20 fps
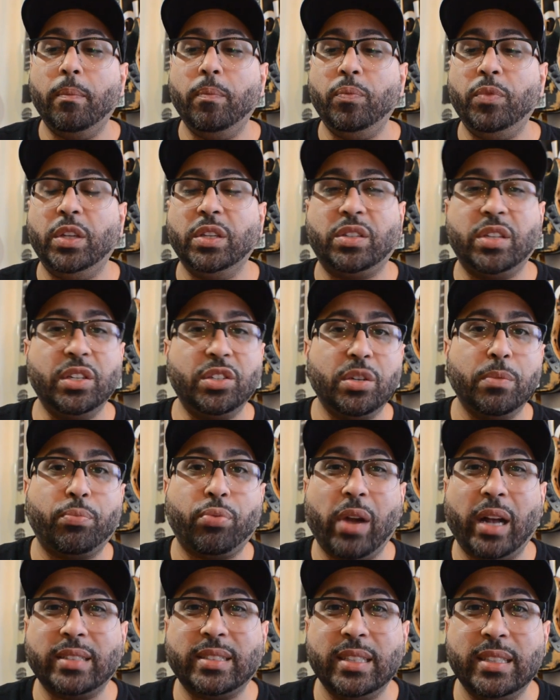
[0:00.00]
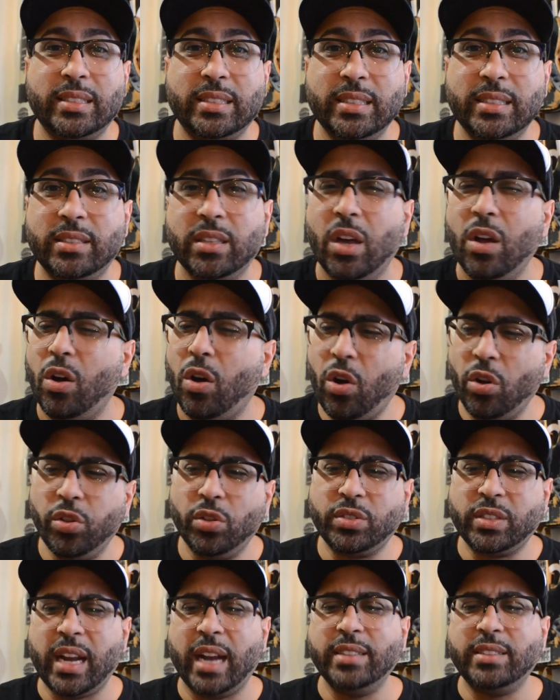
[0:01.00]
decision processes, all
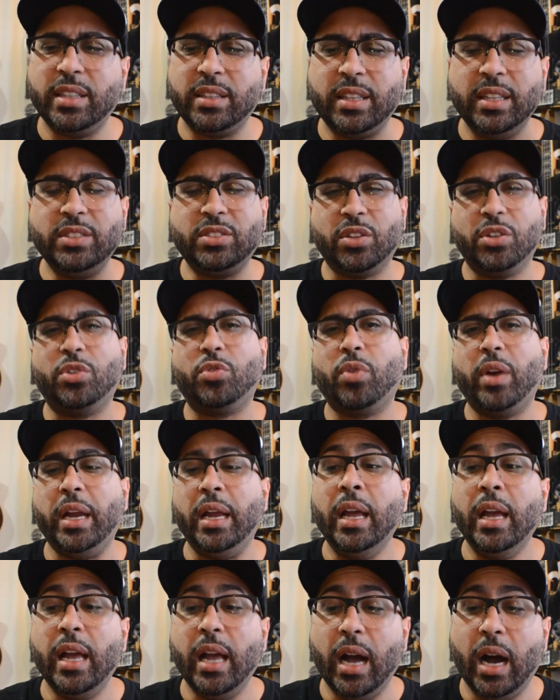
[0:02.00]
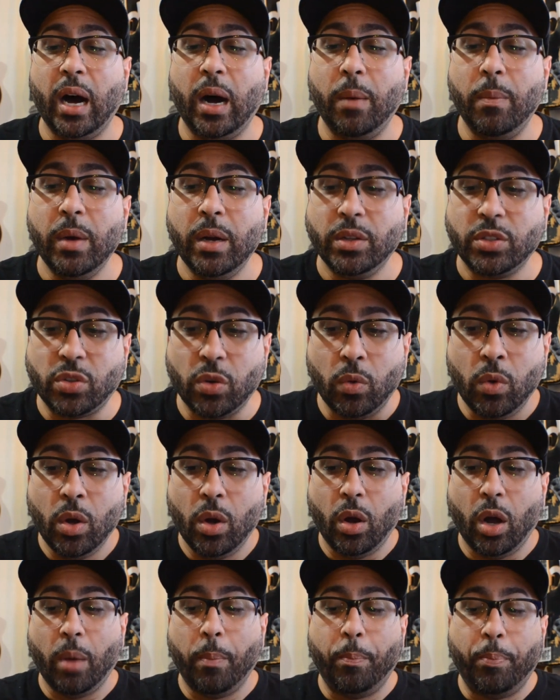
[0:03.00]
those kinds of things are great. So
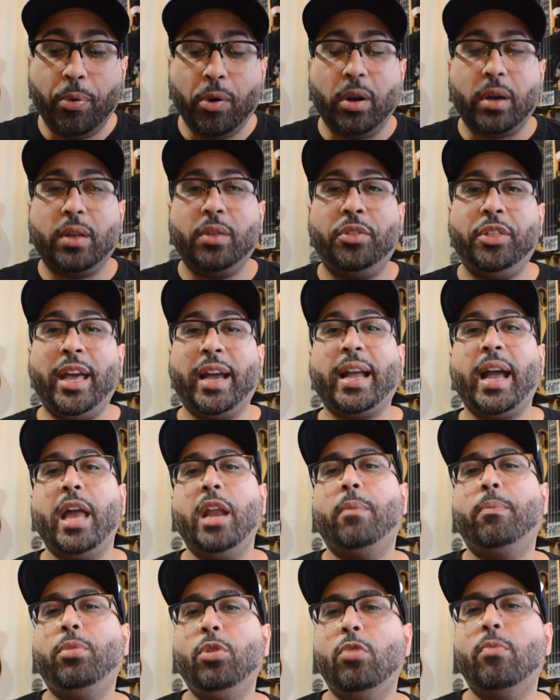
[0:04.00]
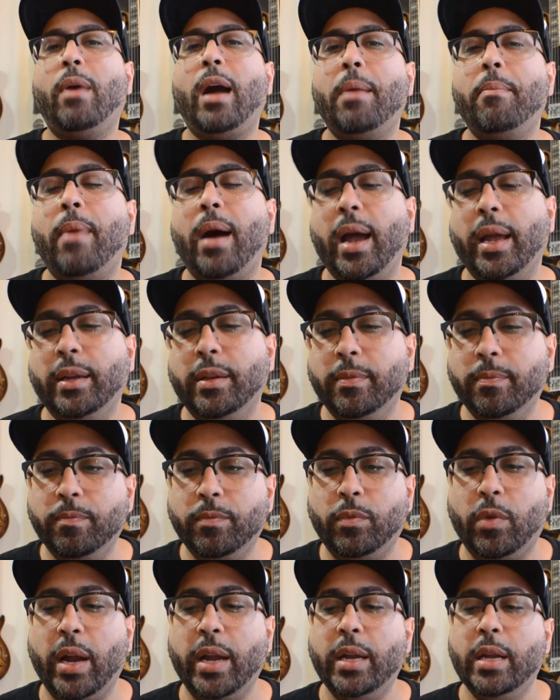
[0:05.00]
a book that kind of blew my mind,
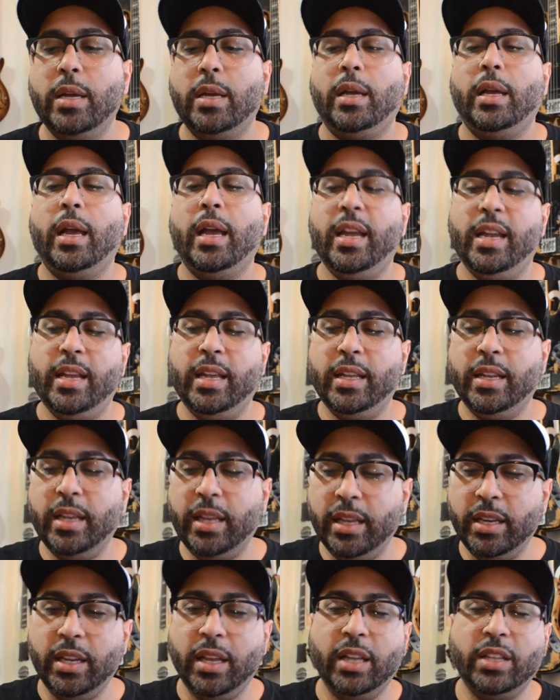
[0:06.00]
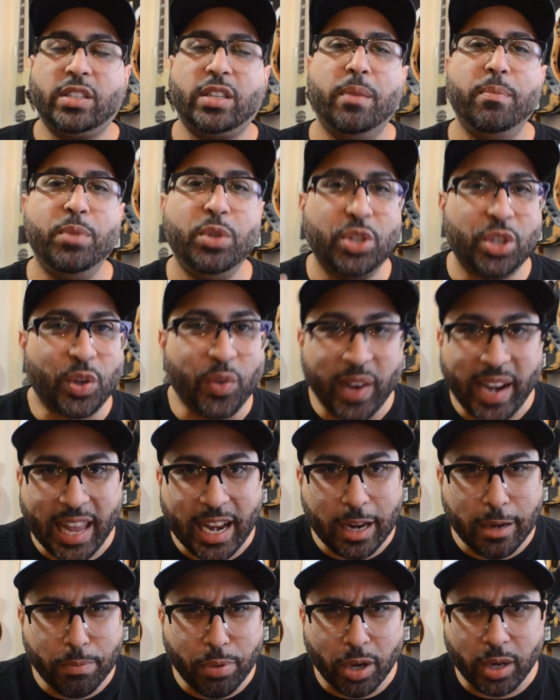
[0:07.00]
right? It's a music
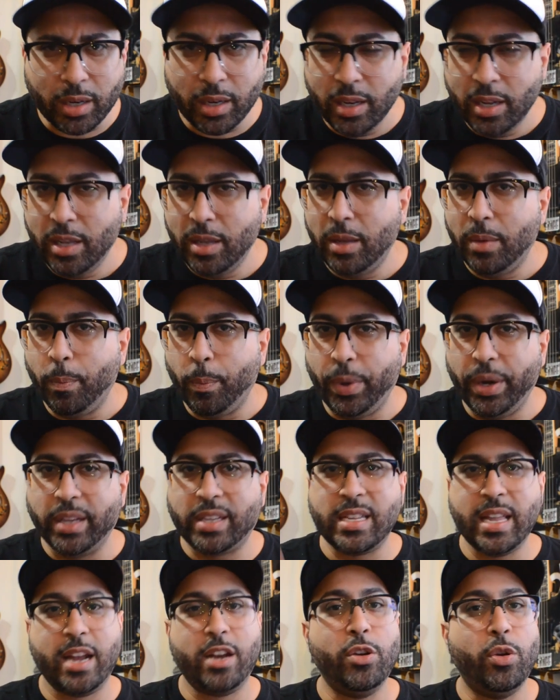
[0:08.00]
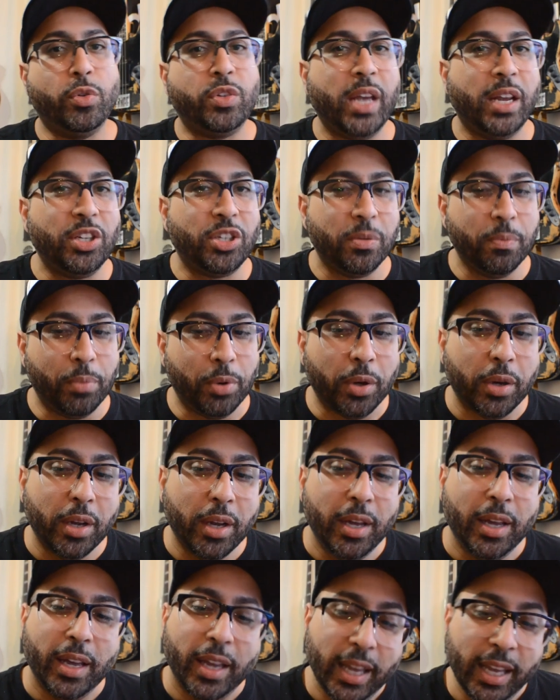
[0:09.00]
related book, but it's not a notation book.
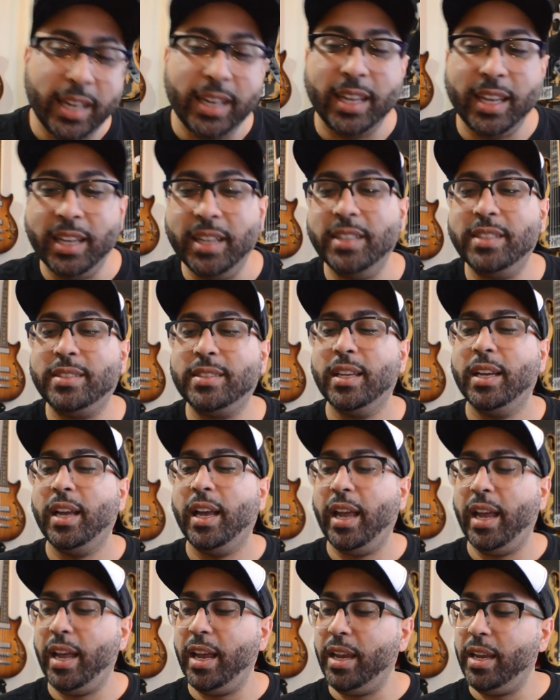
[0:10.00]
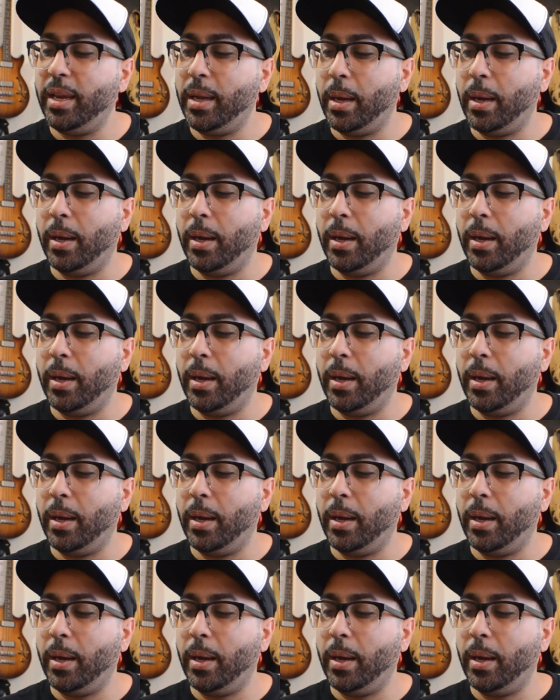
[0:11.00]
It is a,